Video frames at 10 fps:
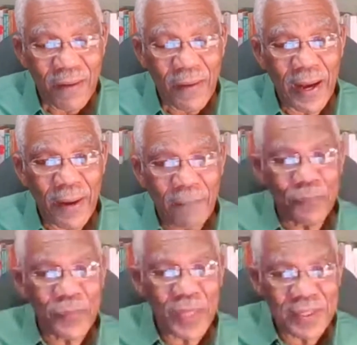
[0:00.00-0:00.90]

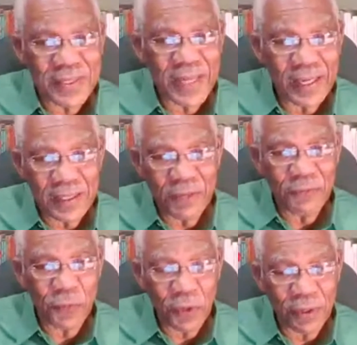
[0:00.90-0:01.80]
a society
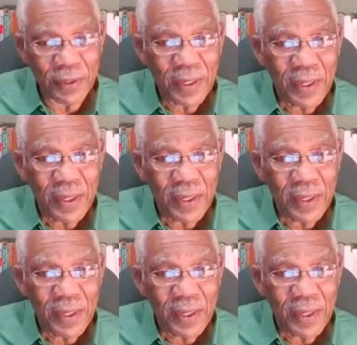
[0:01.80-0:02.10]
for